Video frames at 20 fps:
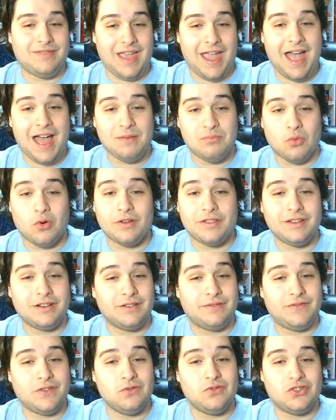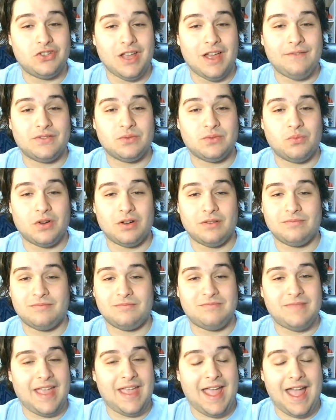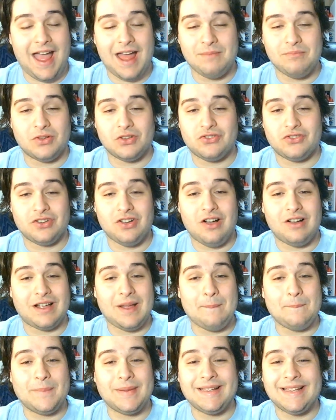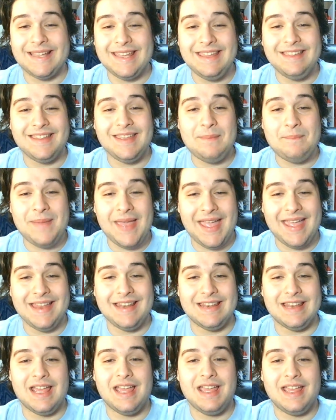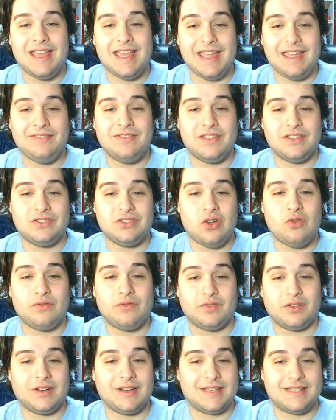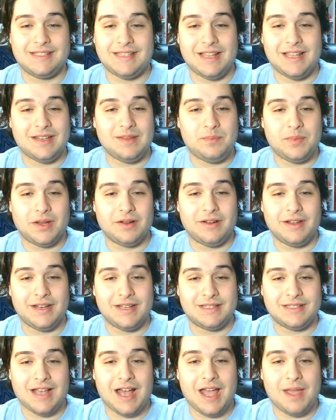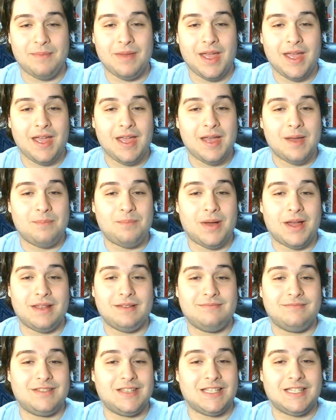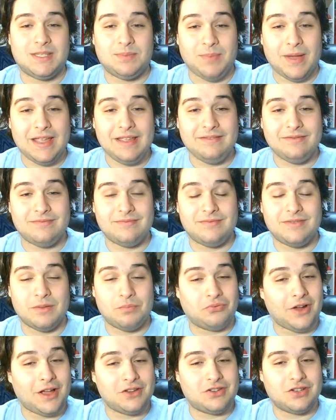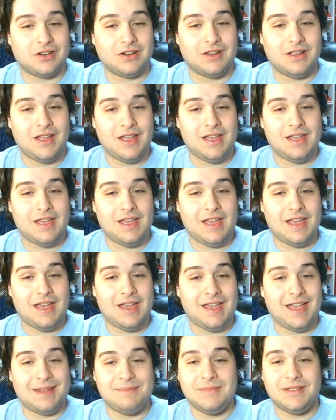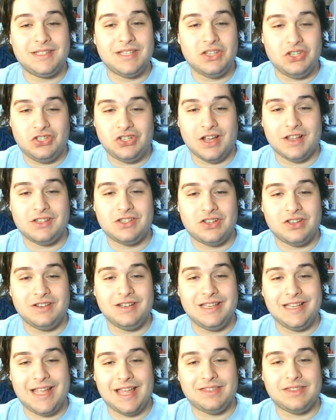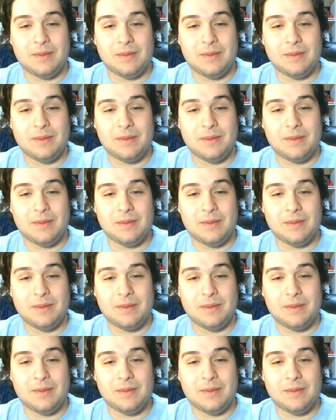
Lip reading: had more than a few shifts where they had Montreal completely pinned in the zone for an extended period of time. But despite the pressure, Edmonton just couldn't get the